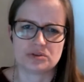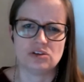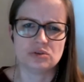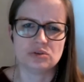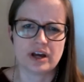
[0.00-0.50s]

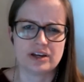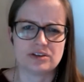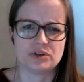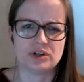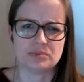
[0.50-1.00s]

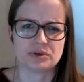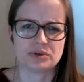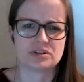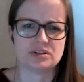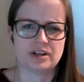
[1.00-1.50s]
utilize your
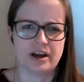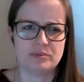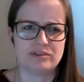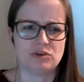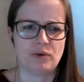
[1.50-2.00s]
in-person
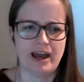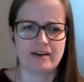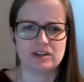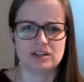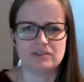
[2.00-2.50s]
time if you have it,